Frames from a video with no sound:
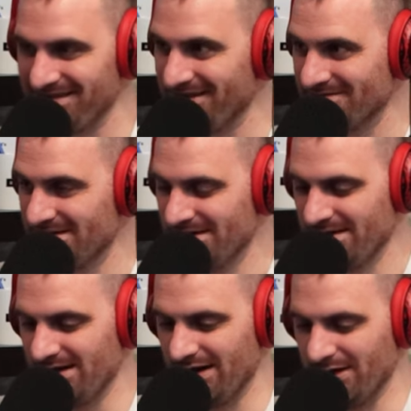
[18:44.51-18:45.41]
So
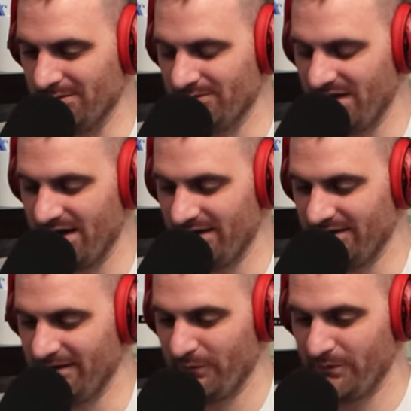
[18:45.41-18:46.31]
um, yeah,
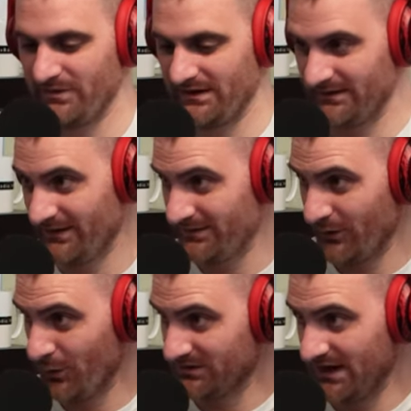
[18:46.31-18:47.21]
that we were thinking that the
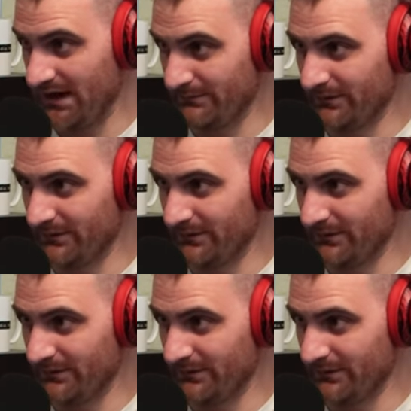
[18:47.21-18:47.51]
whole time.